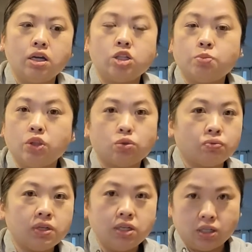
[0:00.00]
it's been
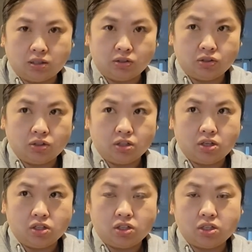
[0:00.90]
three years
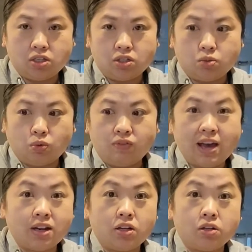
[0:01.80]
since we've
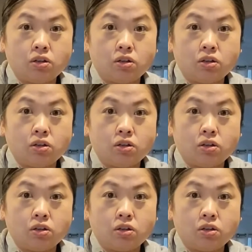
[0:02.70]
had